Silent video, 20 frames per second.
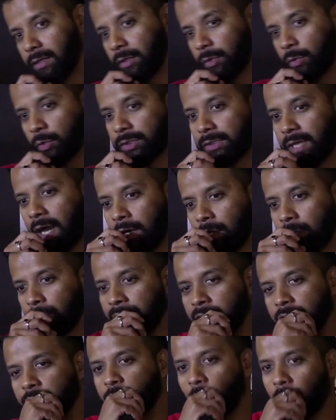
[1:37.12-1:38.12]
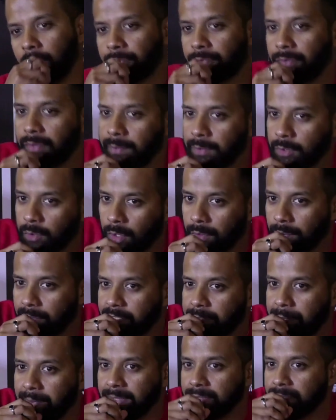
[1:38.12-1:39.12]
to start off with a short film has
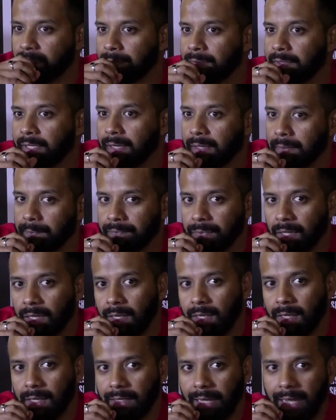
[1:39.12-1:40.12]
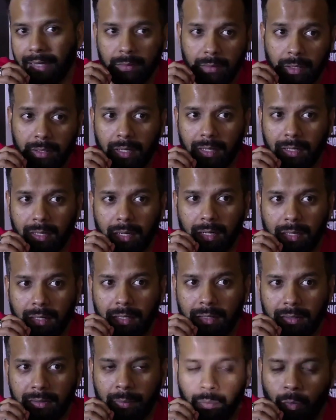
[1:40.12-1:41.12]
always been something like
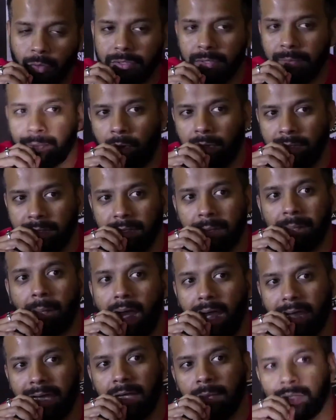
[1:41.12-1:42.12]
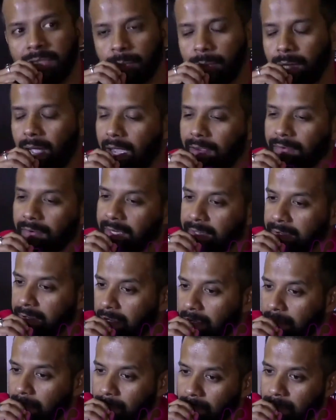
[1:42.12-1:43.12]
the most important, the market which we have right
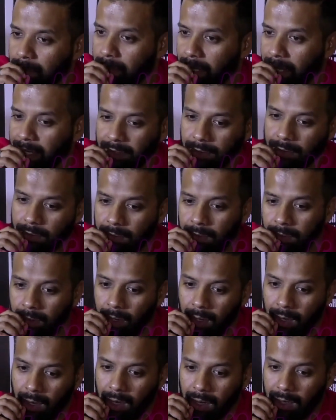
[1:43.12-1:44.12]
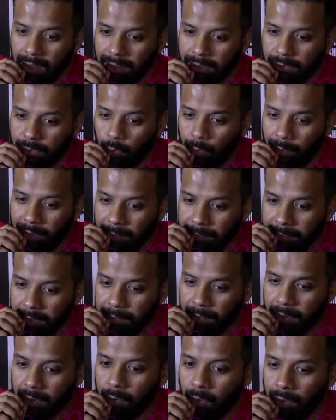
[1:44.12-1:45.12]
now. Like, you know, there's so many
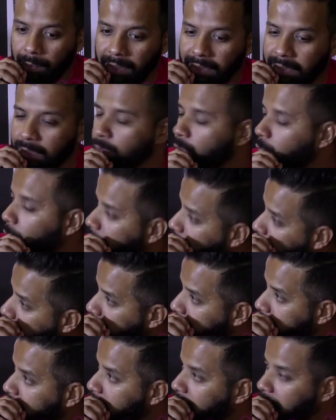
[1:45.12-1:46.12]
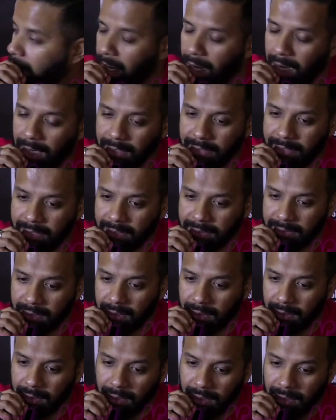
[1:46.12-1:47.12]
people who are making short films and things
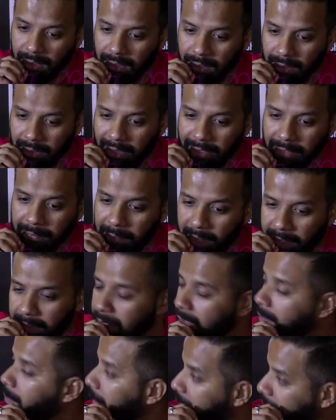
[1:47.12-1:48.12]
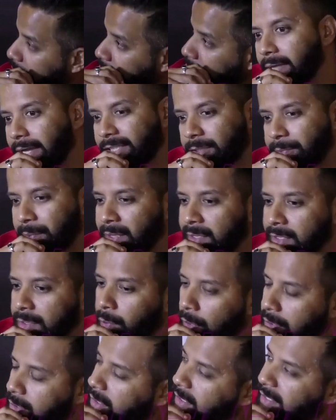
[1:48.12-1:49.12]
are getting better and better. The
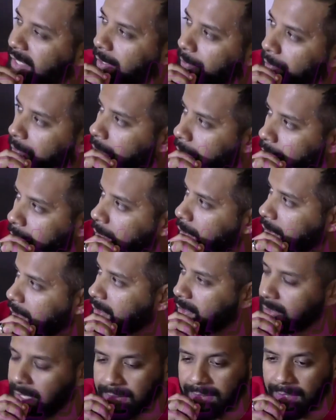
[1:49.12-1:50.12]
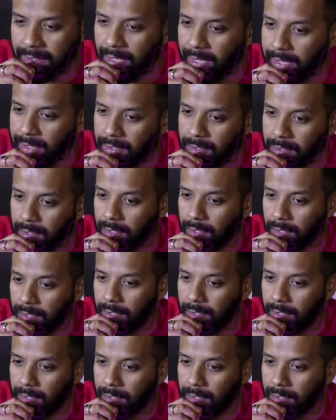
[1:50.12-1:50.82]
experience was the same. There's nothing like,